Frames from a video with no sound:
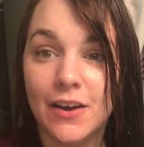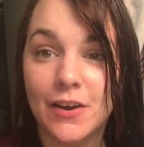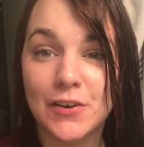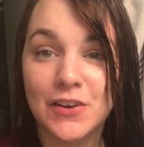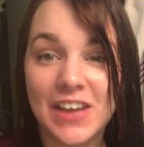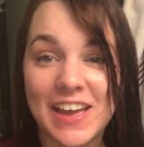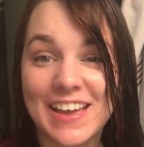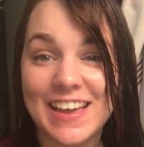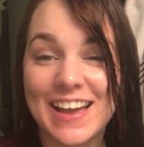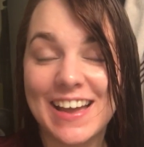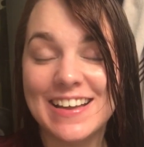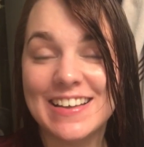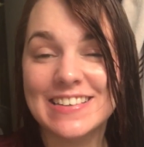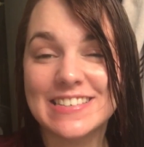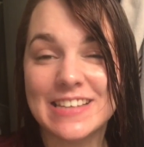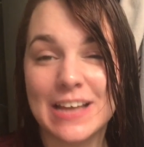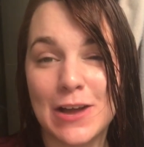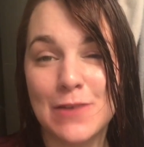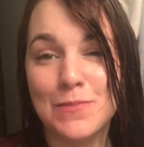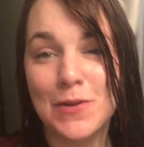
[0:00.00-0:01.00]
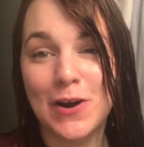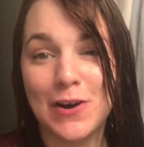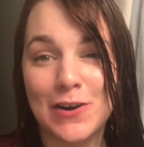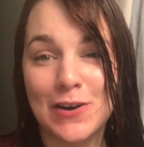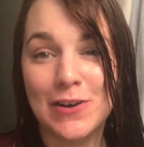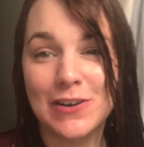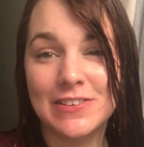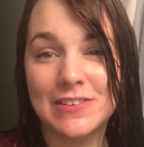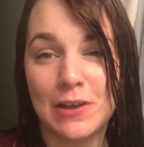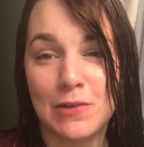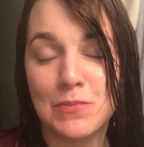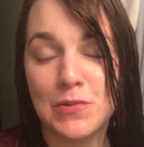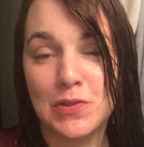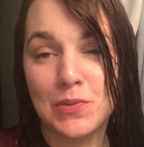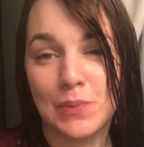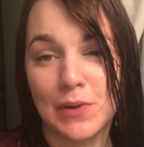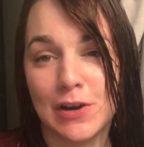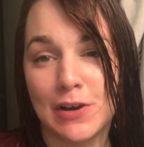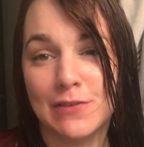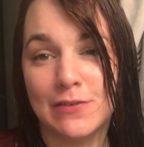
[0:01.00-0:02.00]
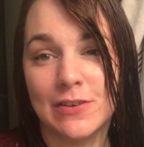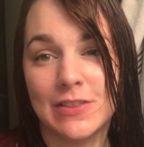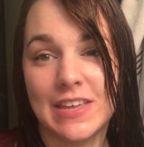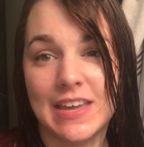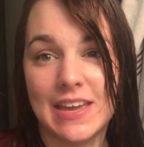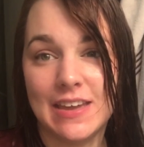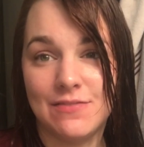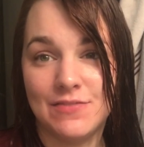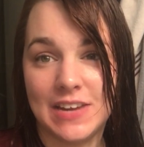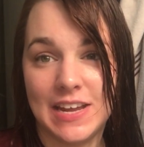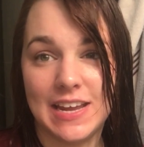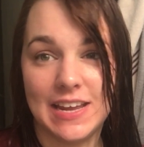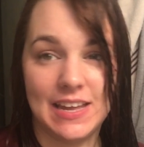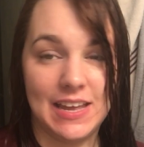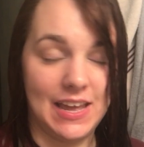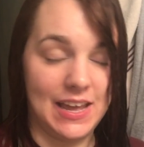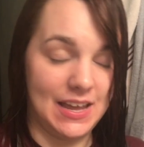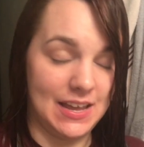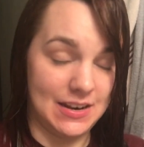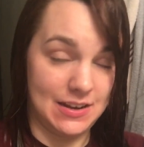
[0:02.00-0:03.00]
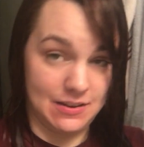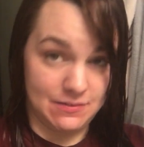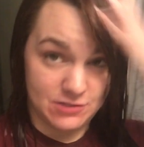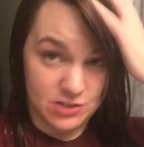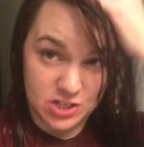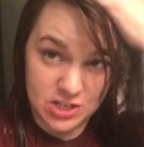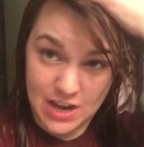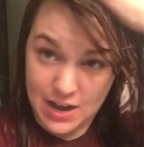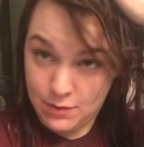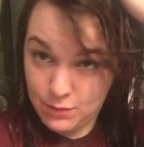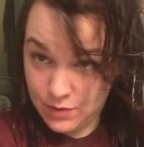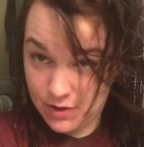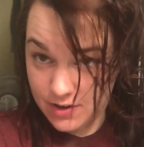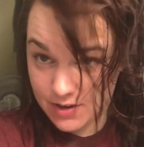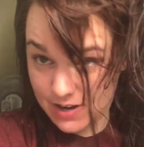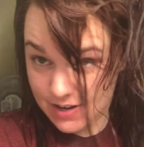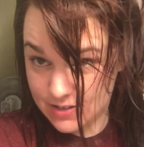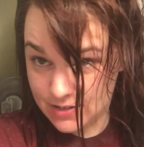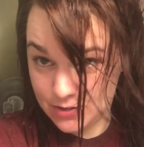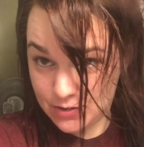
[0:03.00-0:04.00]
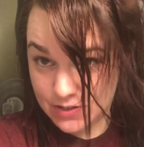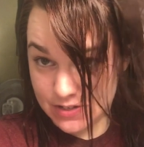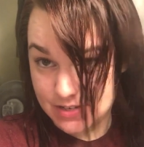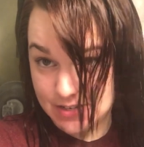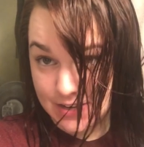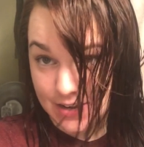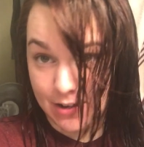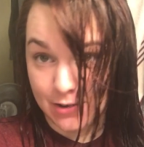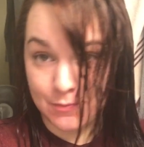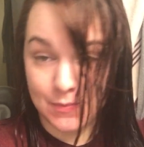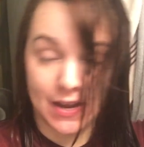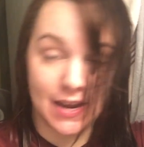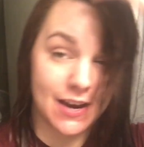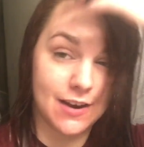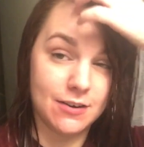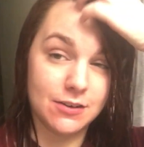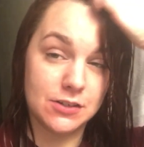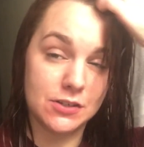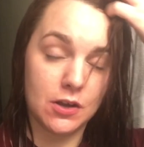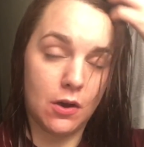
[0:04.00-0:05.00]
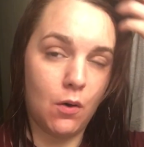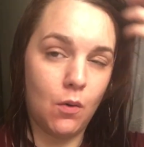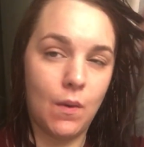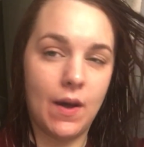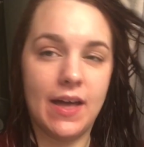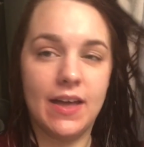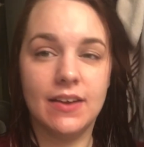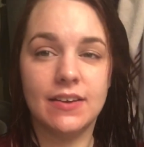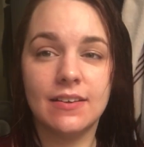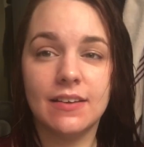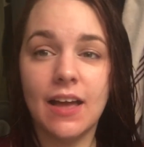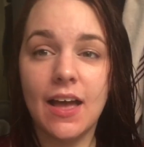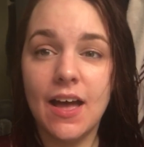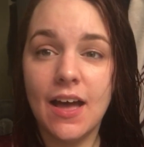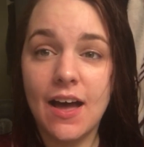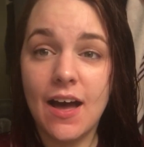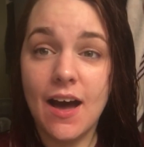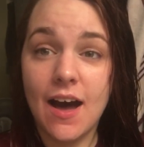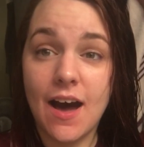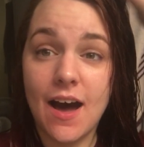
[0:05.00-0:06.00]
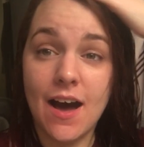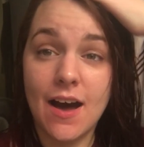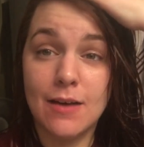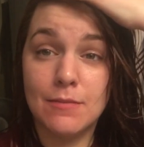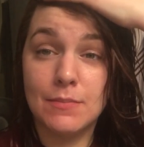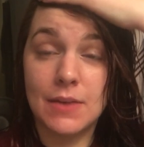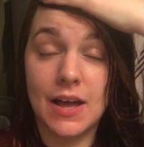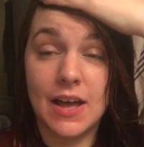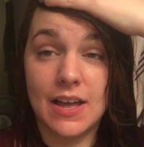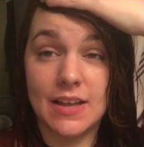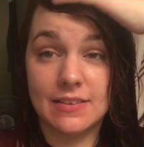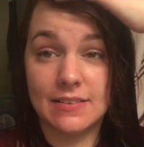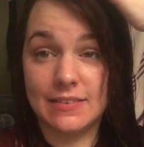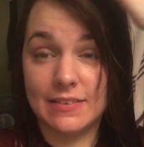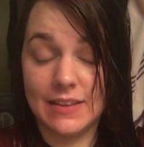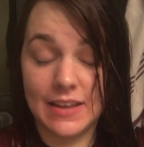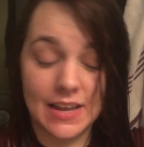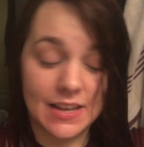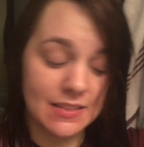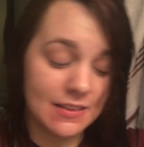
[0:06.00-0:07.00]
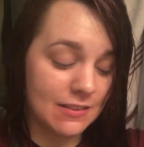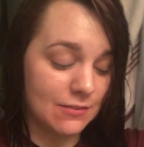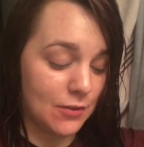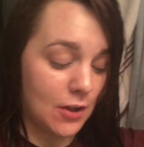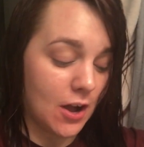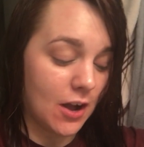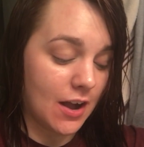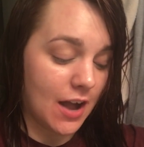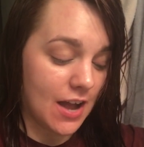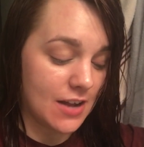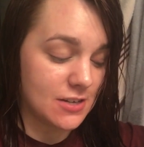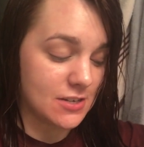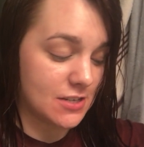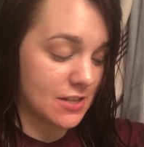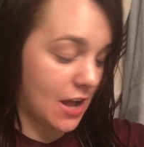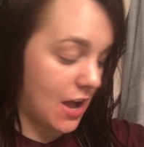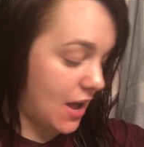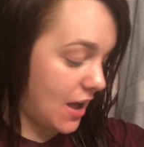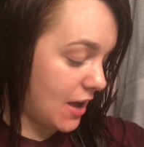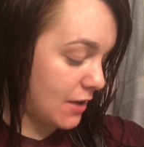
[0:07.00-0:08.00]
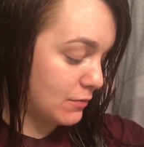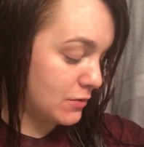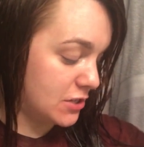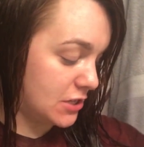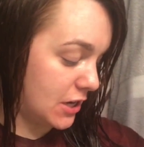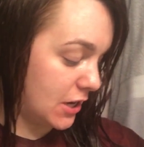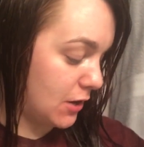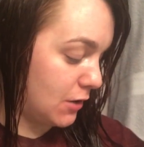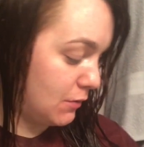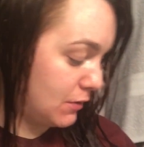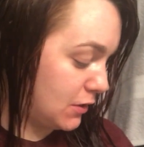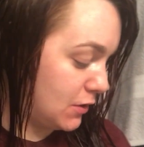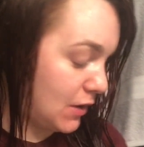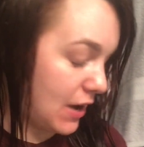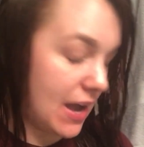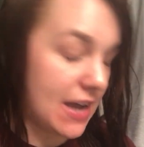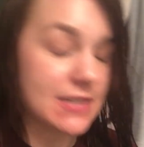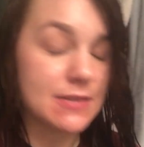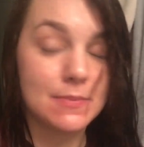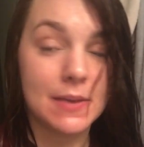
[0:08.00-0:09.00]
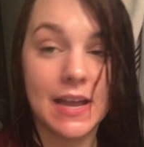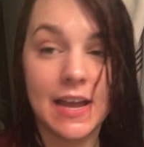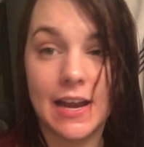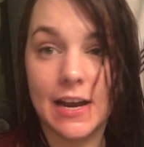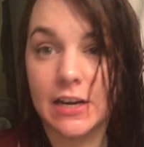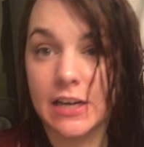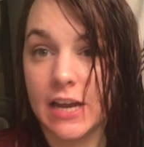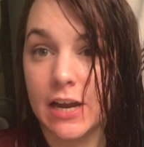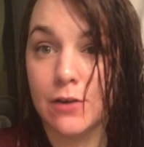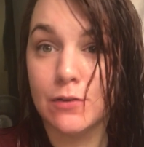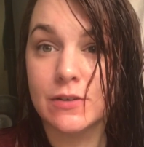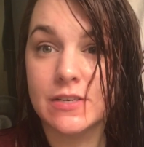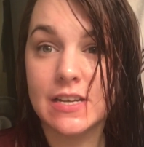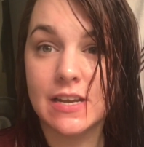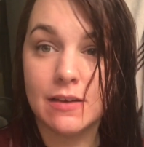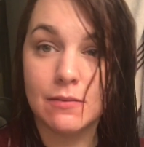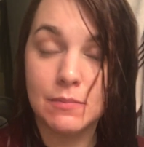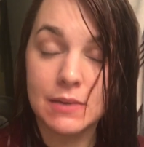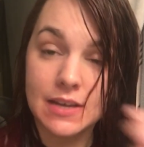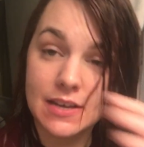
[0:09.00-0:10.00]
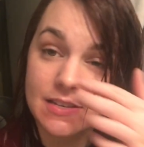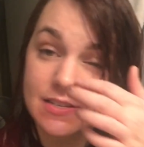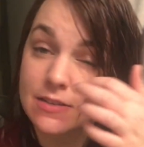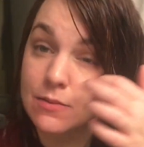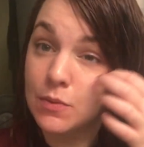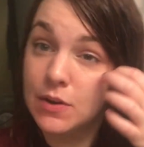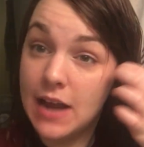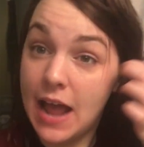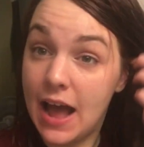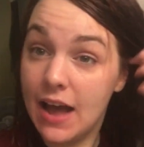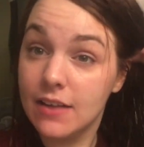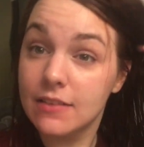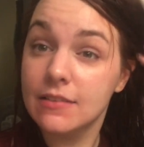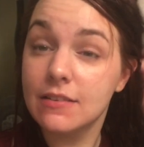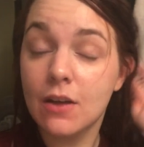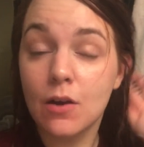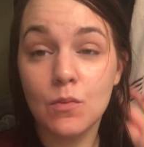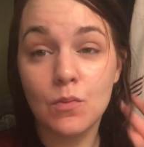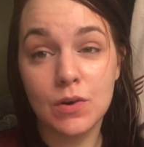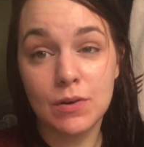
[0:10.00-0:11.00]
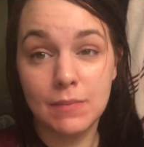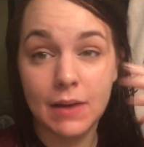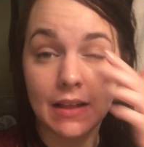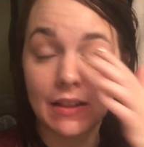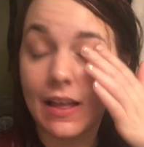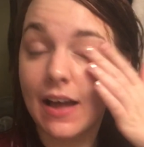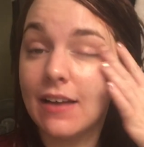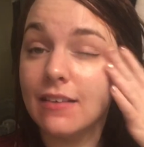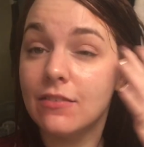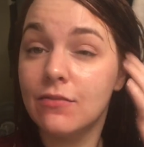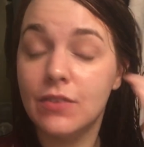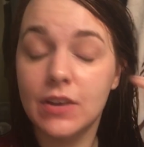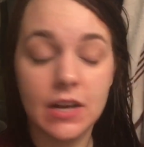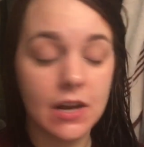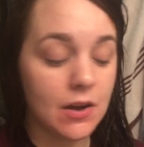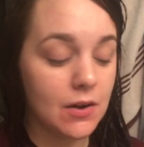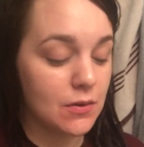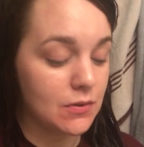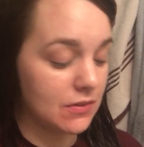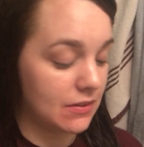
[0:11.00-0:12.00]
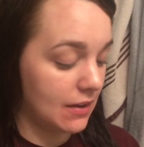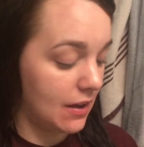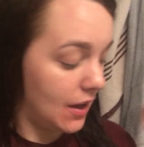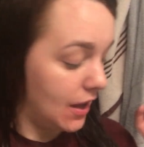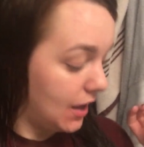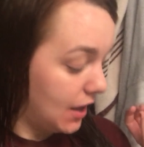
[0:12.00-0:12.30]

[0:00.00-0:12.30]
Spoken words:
Okay guys, I'm all done with work for the evening and I've showered. As you can tell, my hair is all wet. But to end this vlog, I just thought I would share with you guys my hair care routine because someone asked on one of my last videos.